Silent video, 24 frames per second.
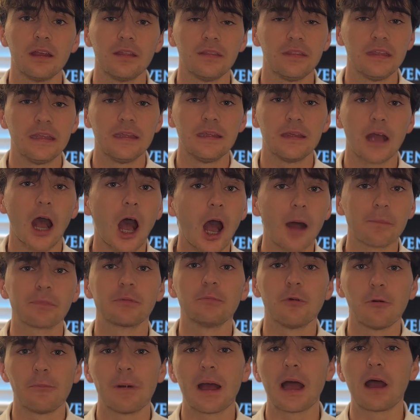the
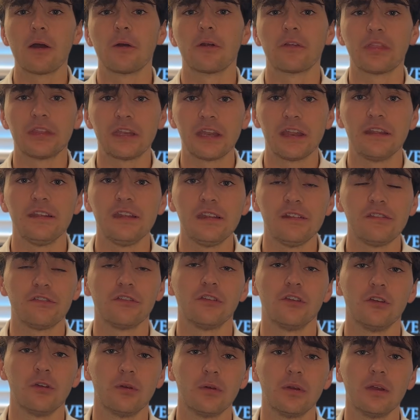optimal power that it needs
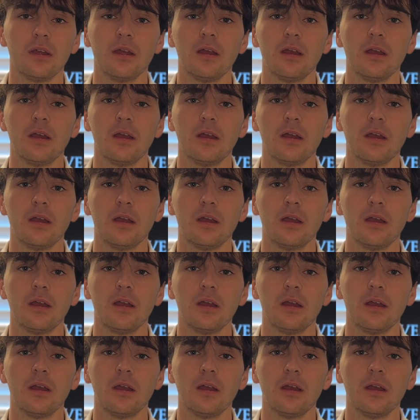to.